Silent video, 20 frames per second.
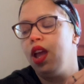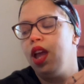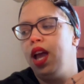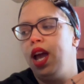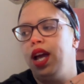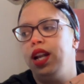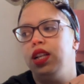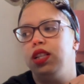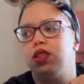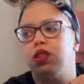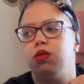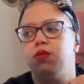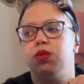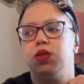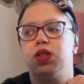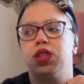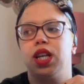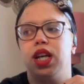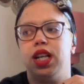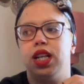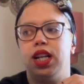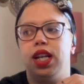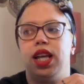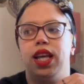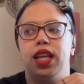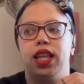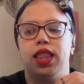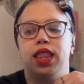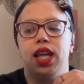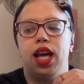And it's almost kind of
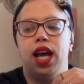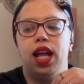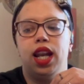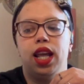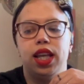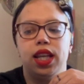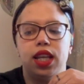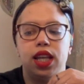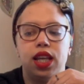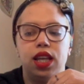like that. Like,